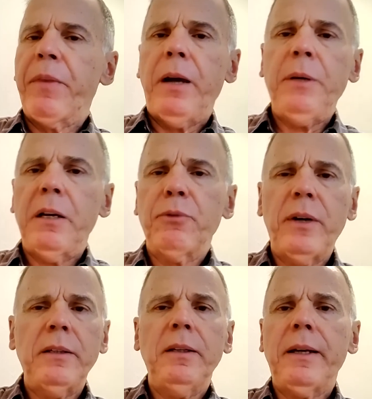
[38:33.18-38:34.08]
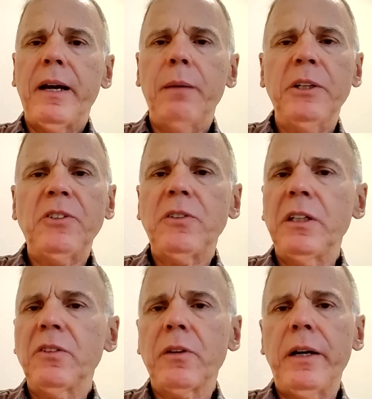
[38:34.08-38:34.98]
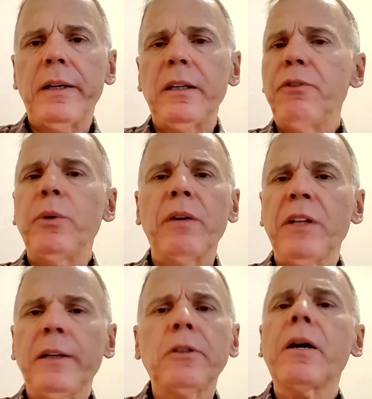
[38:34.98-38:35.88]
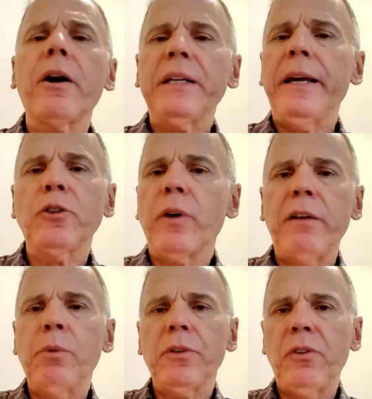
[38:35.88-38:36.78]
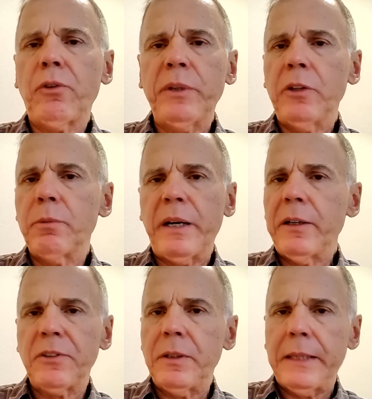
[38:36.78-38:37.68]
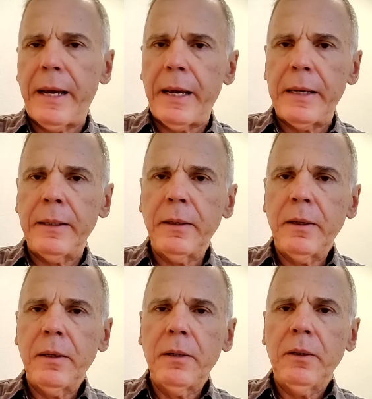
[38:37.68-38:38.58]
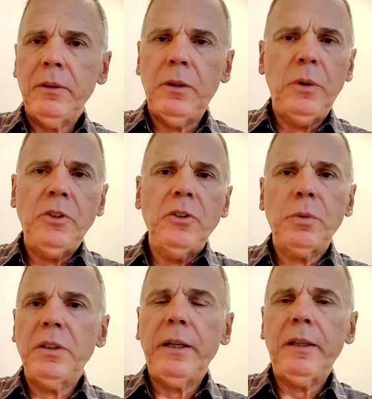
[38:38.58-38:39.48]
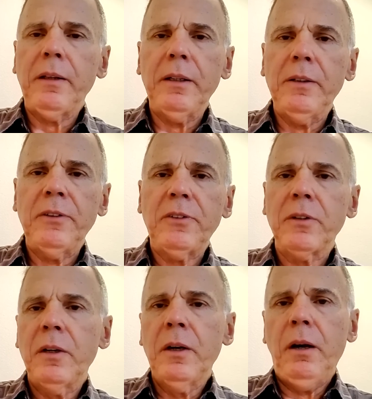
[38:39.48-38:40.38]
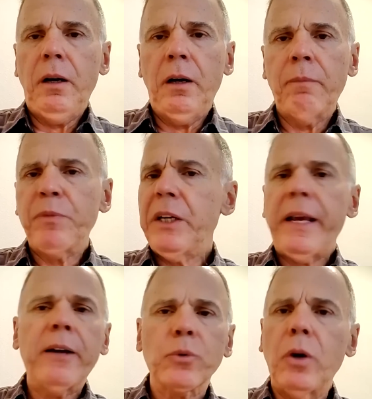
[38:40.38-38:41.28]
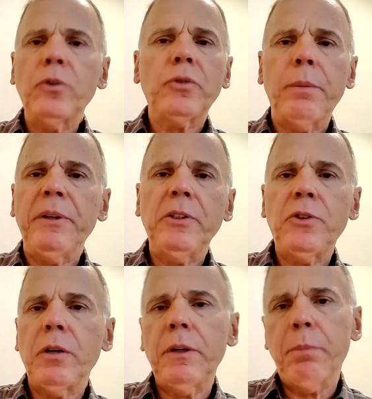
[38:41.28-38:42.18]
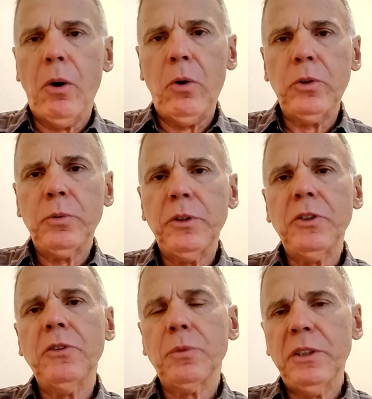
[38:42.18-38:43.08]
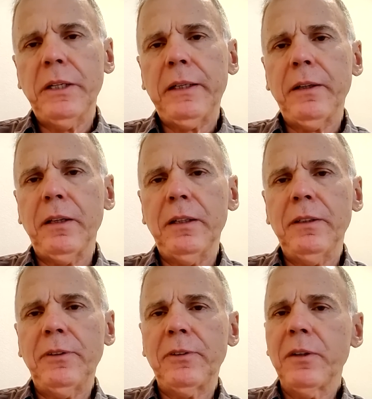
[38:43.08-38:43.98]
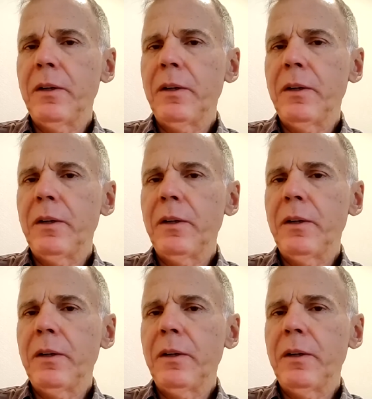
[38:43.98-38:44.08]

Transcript: I mean, I've read in the comments things like if you have an electric car, you can't drive more than 300 miles a day, which is ridiculous. You can't road trip in a Chevy Bolt, which is ridiculous.